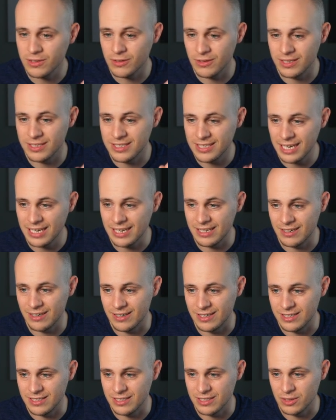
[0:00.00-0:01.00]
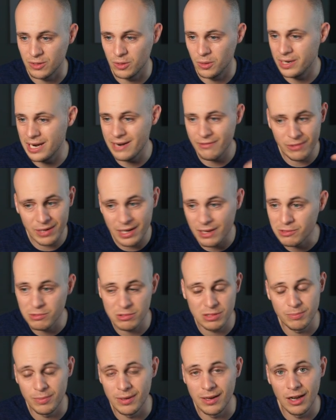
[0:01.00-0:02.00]
got the second highest score and everyone else
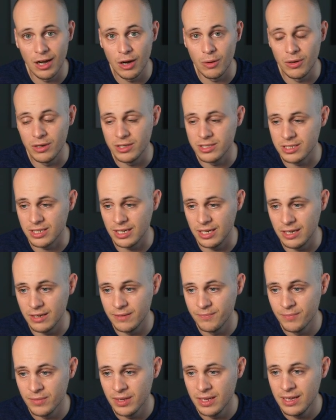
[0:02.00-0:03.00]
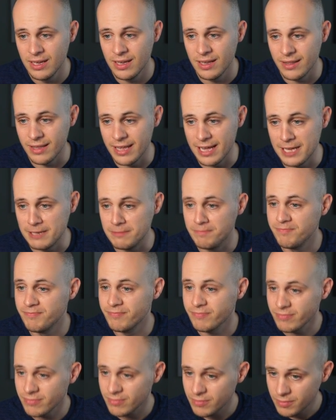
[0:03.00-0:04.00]
was below Oscar, then
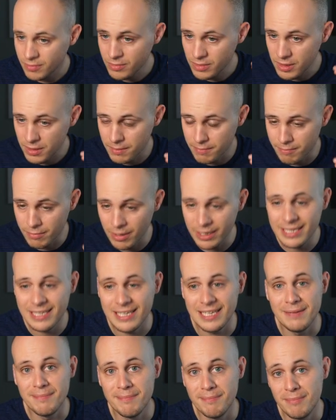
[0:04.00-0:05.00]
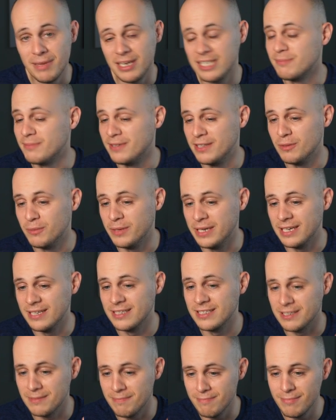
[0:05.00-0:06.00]
Mikey must be the winner.
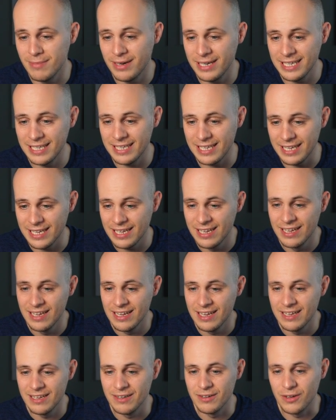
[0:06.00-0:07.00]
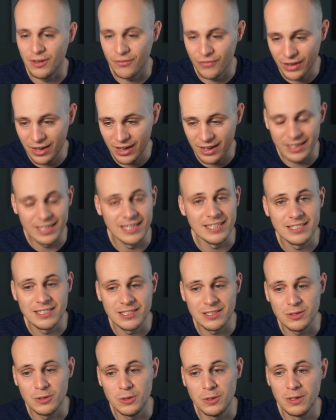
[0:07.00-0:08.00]
So Mikey got the highest
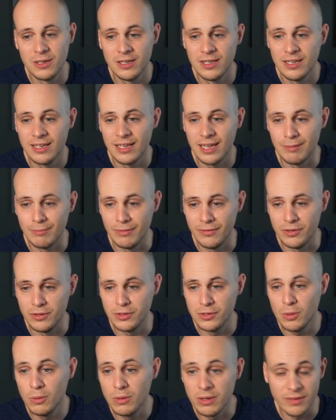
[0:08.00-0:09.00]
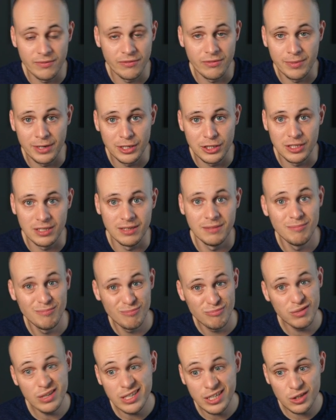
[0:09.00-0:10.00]
score and we've used all the information.
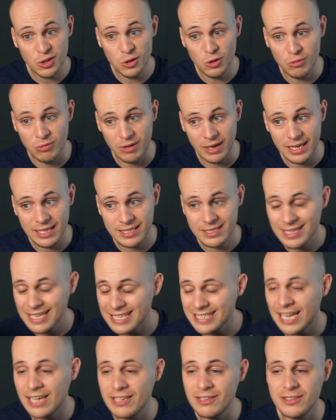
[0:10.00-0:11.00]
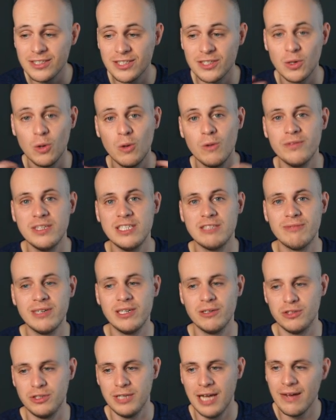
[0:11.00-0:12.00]
Pretty cool, right? So that's how you solve these
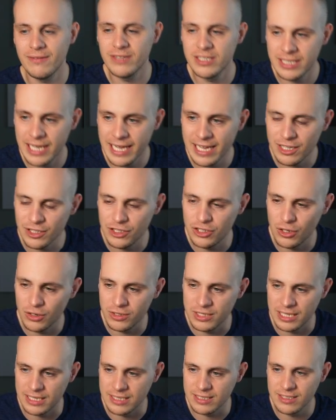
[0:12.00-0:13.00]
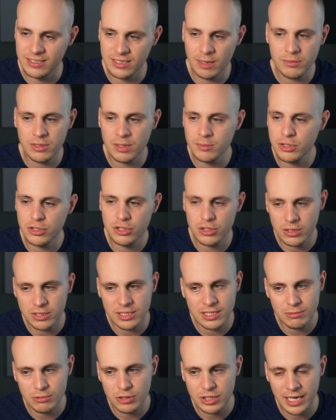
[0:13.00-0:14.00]
riddles. You have to take jottings and sometimes your
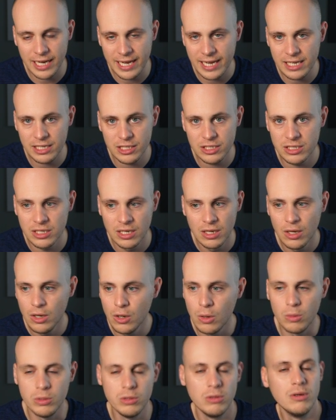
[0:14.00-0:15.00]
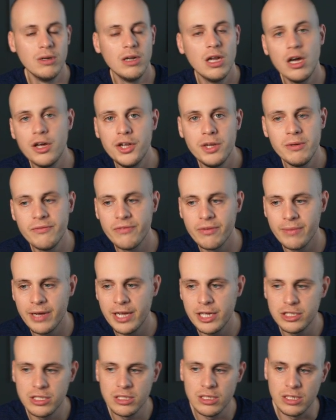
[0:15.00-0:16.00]
jottings will change or you'll learn new
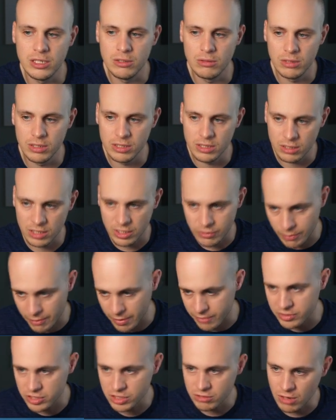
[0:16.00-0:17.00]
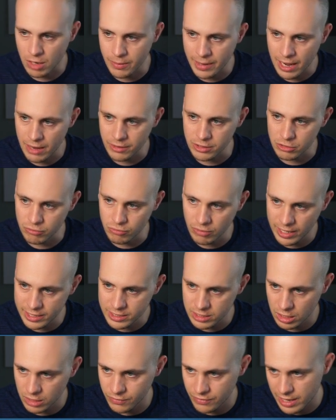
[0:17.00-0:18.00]
information and you'll you know give them a bit of a scrub out and you'll write
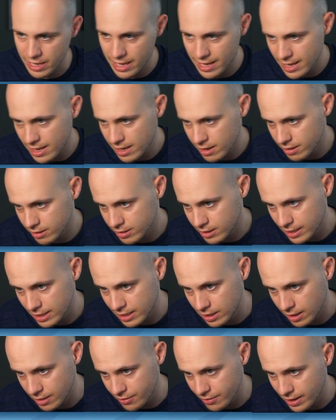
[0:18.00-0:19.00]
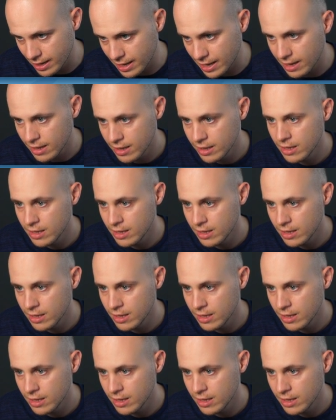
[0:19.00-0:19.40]
it over here, okay, like that.